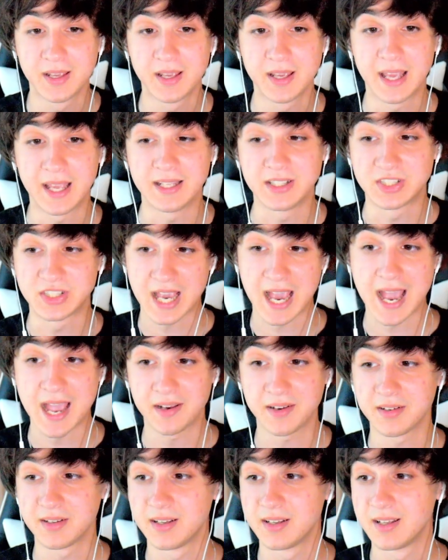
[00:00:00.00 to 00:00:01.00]
And
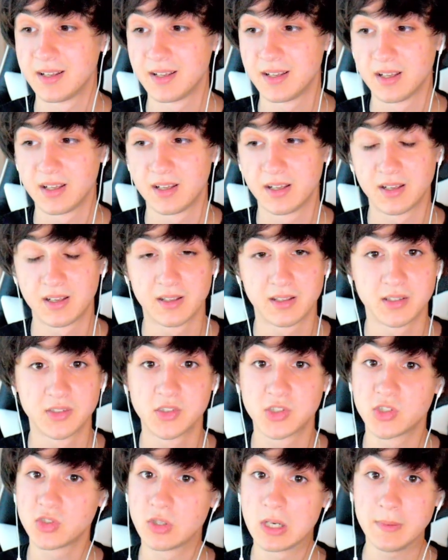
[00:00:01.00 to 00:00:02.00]
chat,
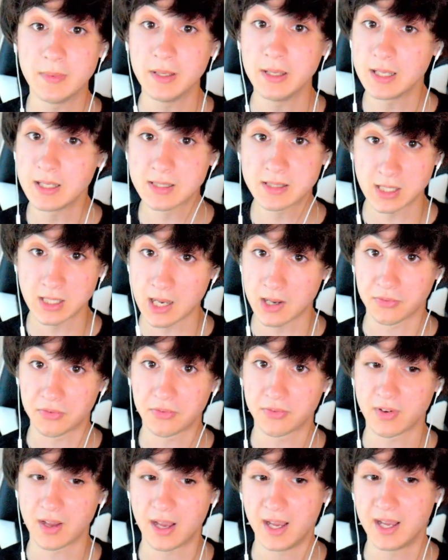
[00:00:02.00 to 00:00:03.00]
streaming is tough.
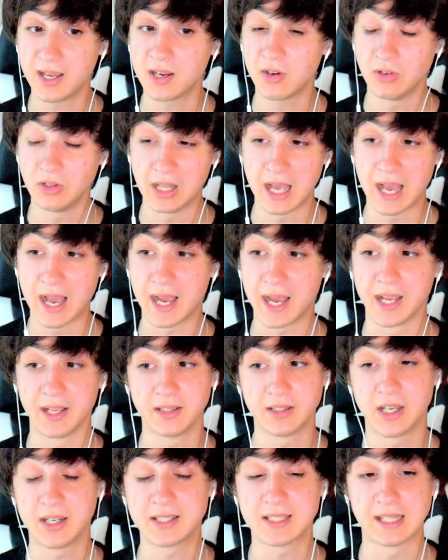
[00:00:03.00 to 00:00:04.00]
I ain't gonna lie.
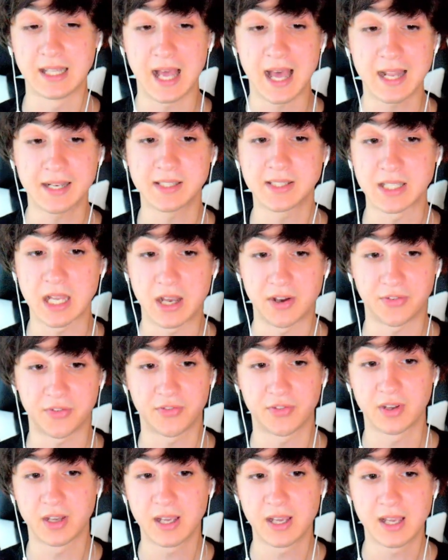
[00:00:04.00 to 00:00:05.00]
There's a lot of stuff
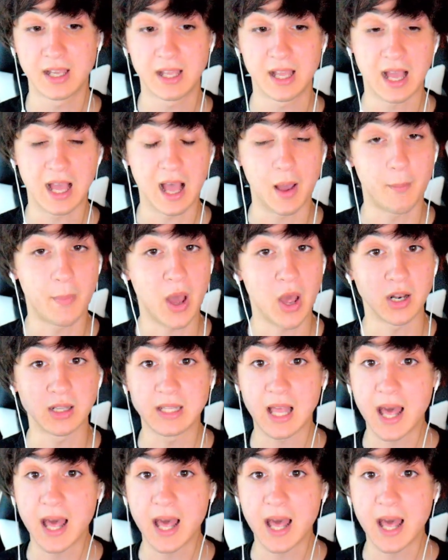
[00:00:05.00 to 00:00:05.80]
about a lot of